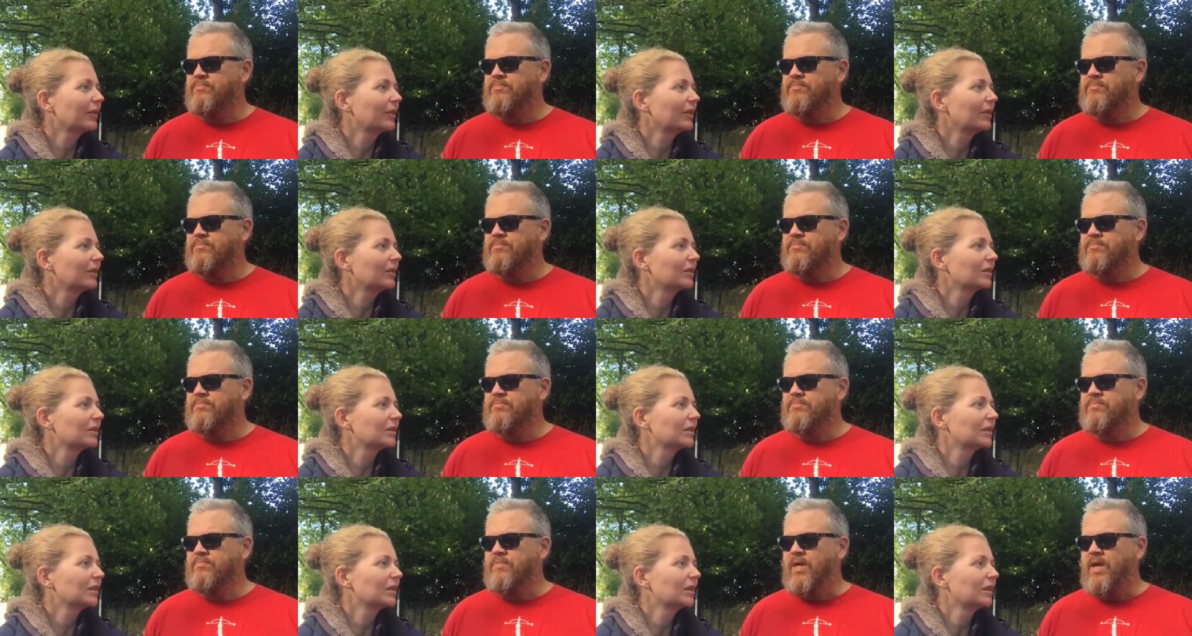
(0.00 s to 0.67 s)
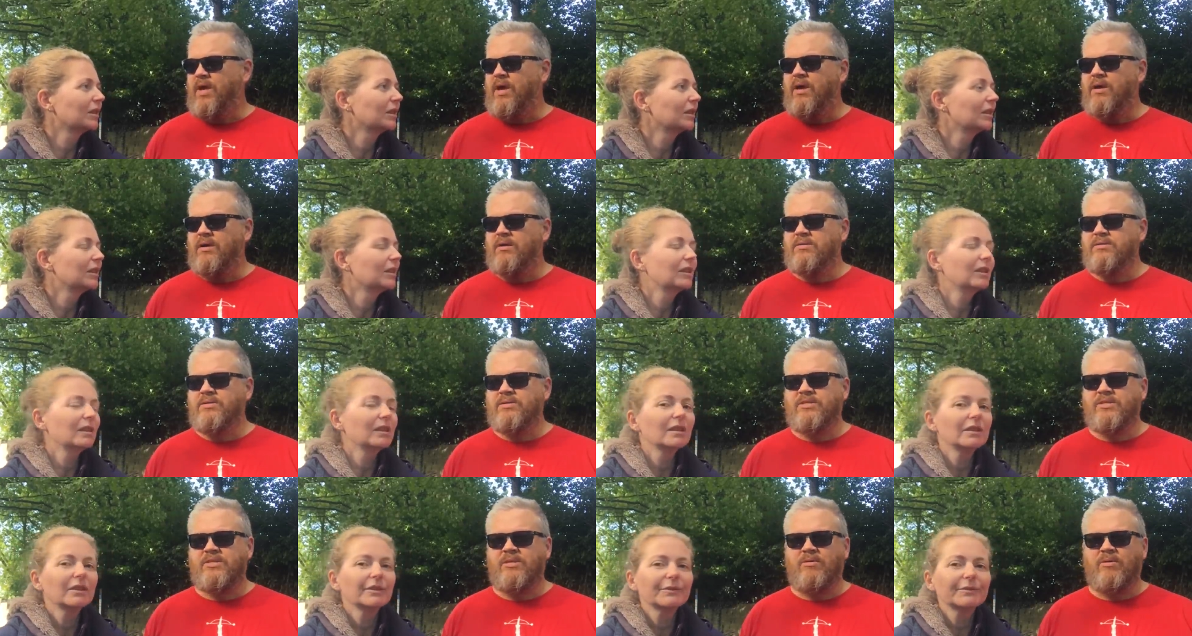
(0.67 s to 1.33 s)
Speaker 1: the locks.
Speaker 2: Yeah,
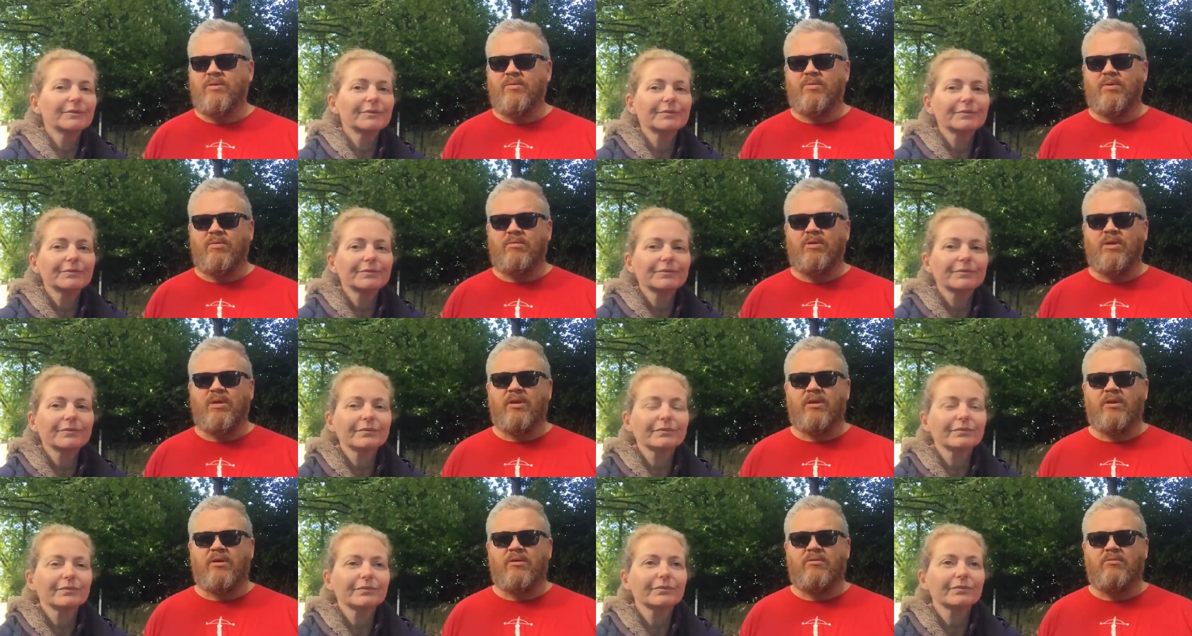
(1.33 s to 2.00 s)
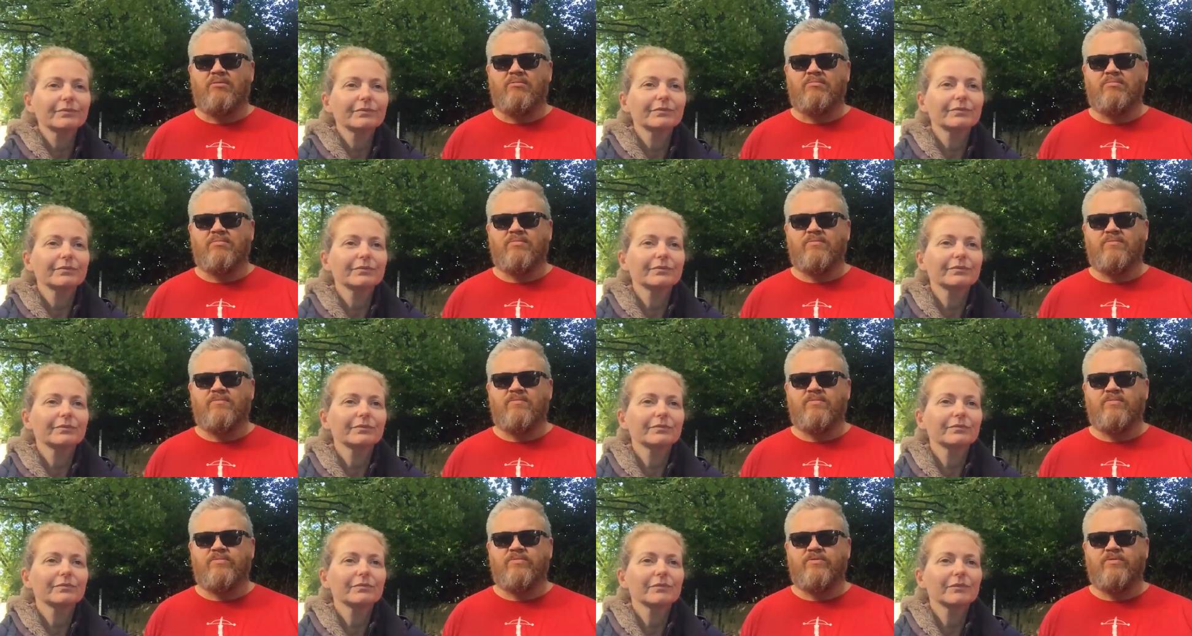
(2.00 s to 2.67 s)
so we're probably going to go...
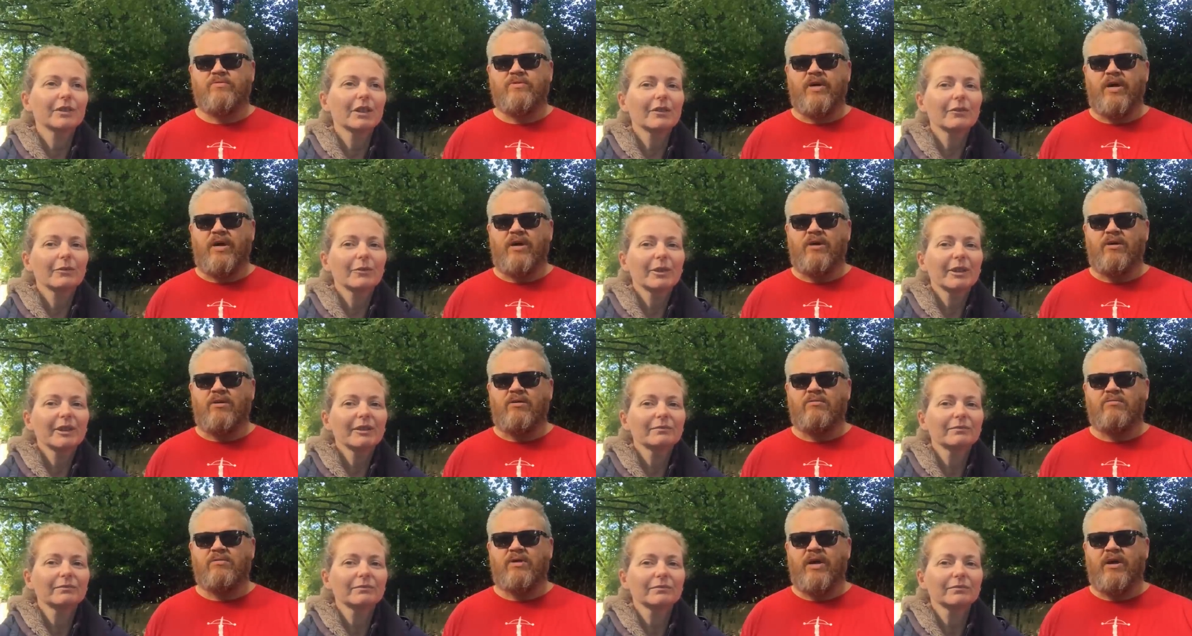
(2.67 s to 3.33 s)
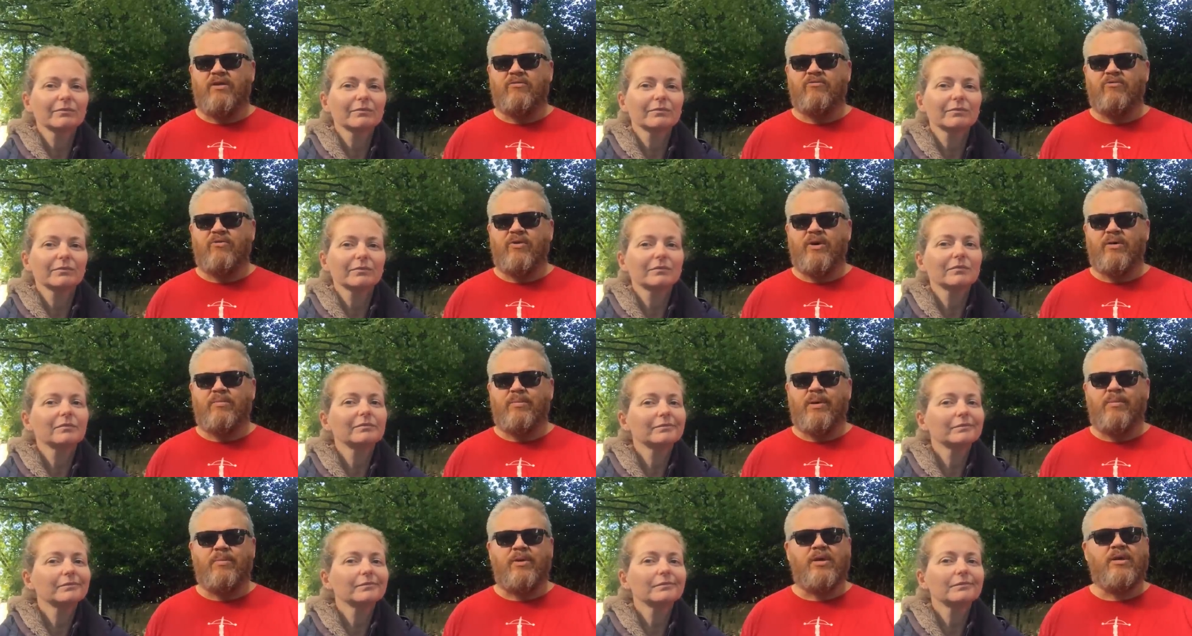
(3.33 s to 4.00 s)
Speaker 1: Halfway? I don't know,
Speaker 2: halfway,
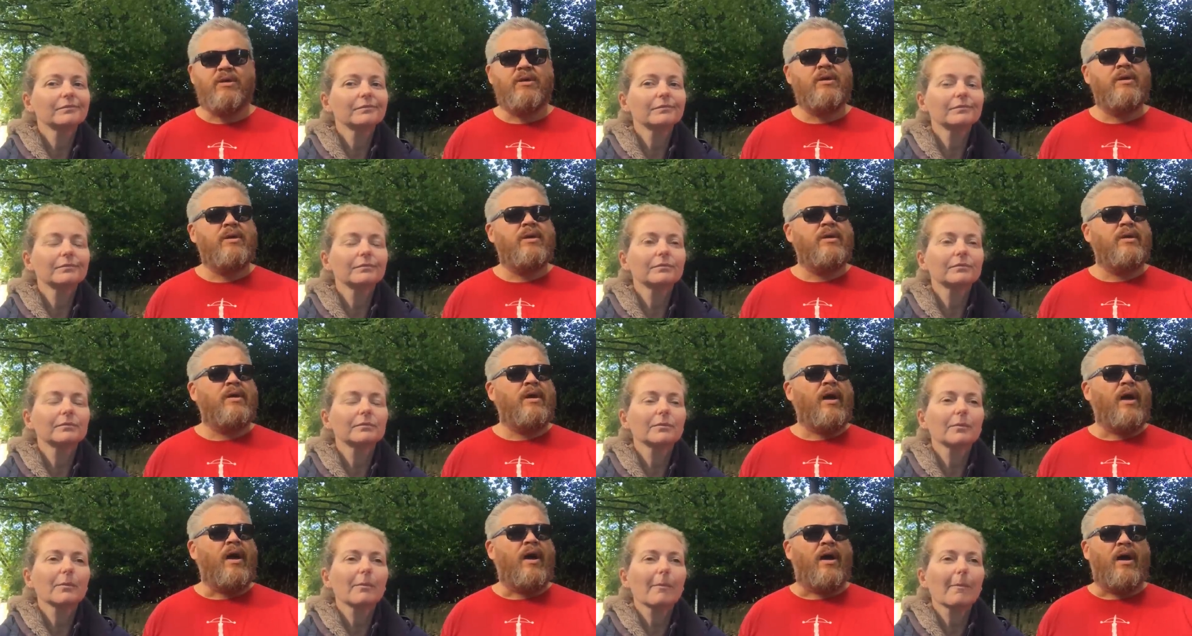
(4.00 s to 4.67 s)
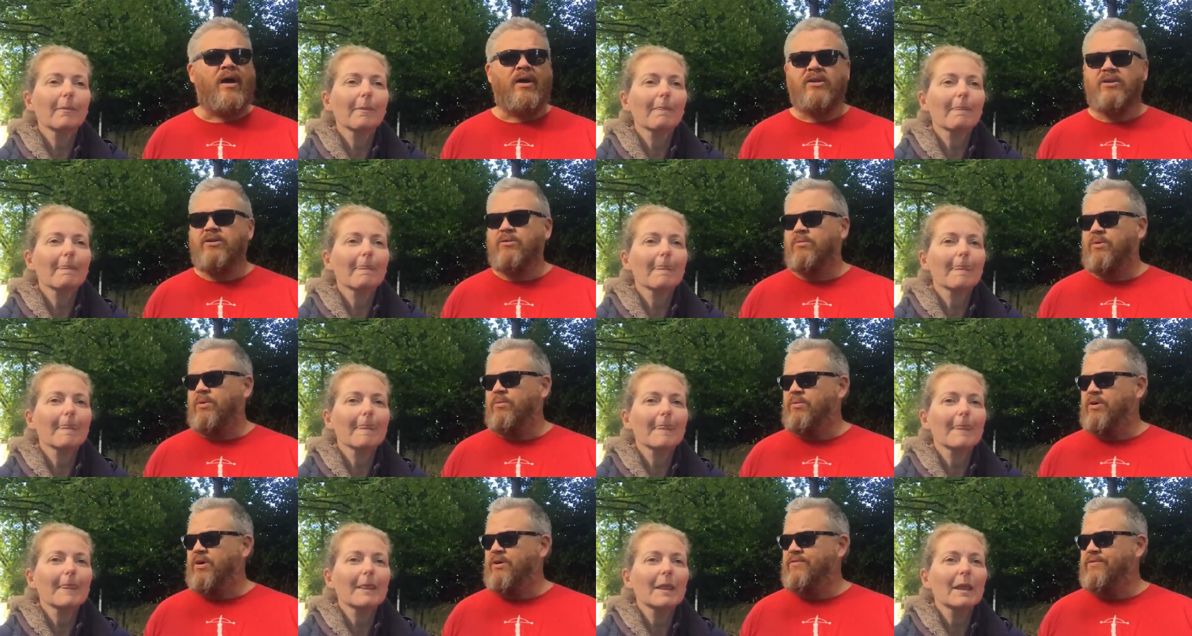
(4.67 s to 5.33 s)
maybe. Uh, do you want
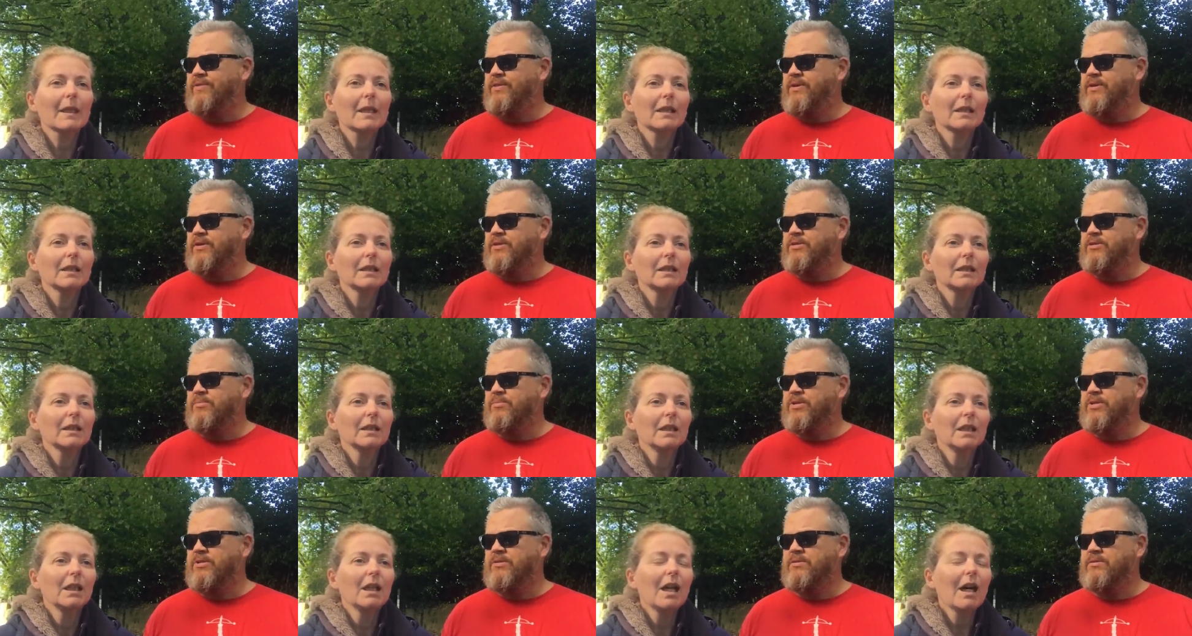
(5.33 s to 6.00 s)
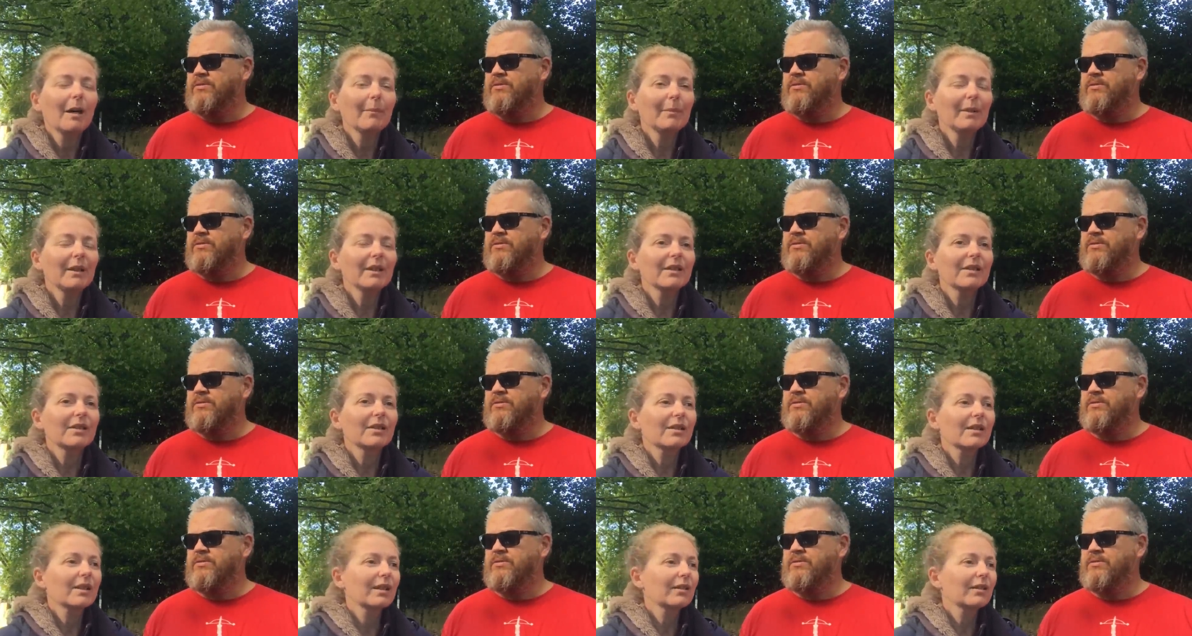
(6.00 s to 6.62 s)
to walk for the initial part?
Speaker 1: I might just